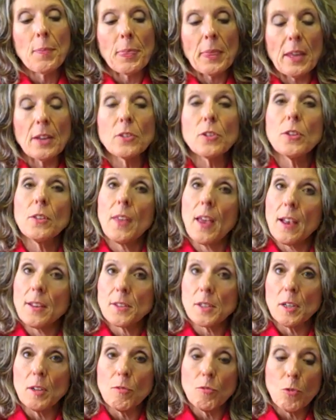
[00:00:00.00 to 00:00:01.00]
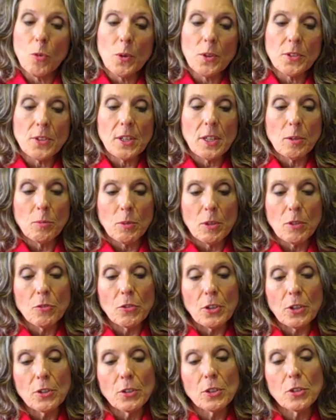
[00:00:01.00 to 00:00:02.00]
A two thousand fourteen
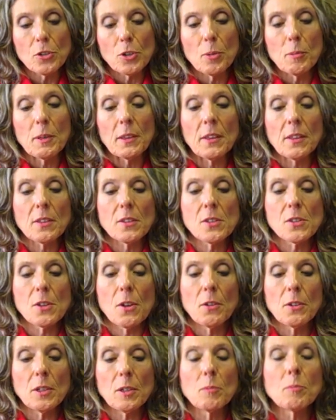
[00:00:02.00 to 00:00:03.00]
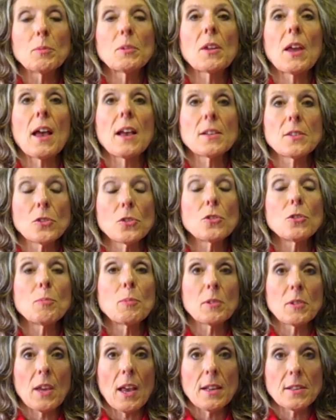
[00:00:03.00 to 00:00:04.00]
review determined that the sodium to
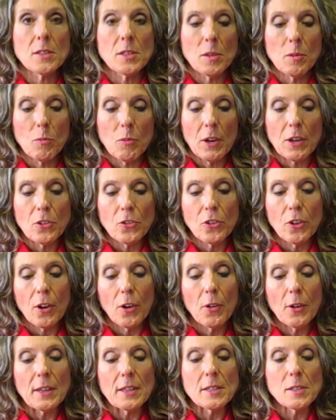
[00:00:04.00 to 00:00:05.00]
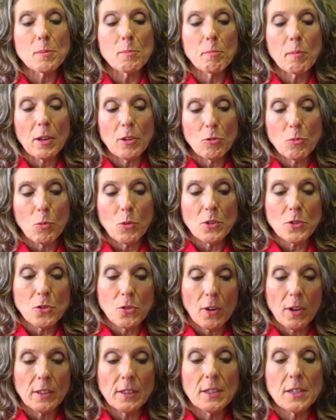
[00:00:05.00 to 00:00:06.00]
potassium ratio is much more
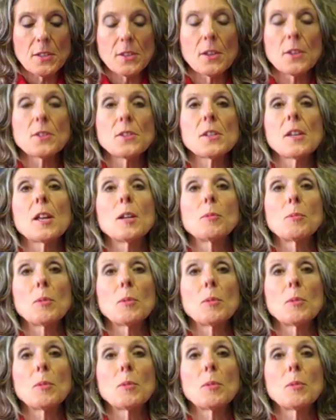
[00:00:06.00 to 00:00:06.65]
strongly associated